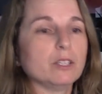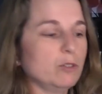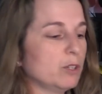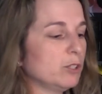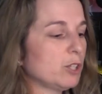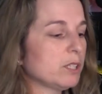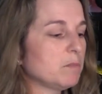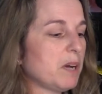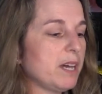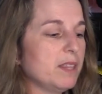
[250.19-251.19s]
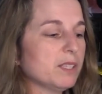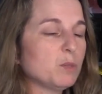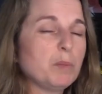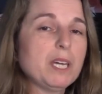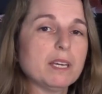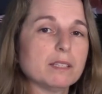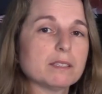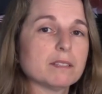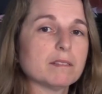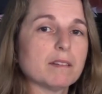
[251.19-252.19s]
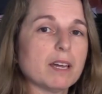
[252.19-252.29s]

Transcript: you could just buy this piece